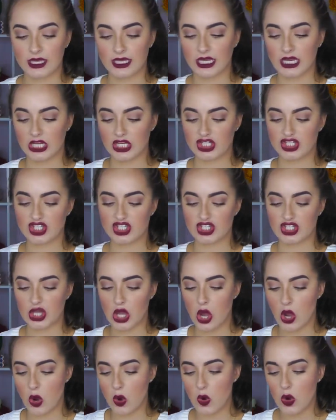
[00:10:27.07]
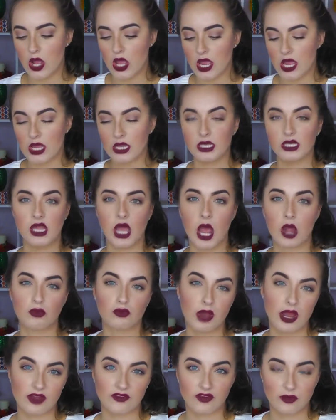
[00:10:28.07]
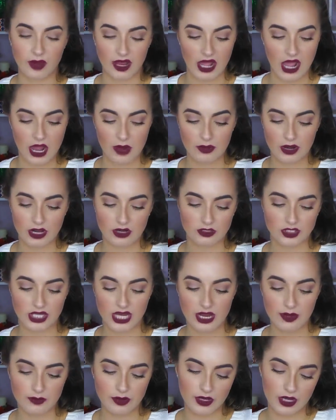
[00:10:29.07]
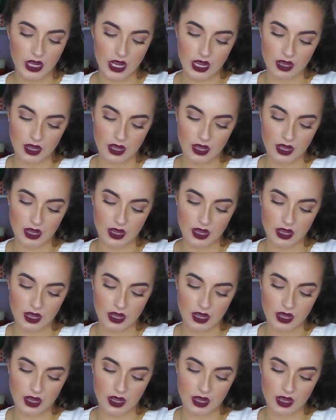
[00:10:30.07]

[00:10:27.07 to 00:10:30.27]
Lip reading: like it is so not right for my eyebrow shape.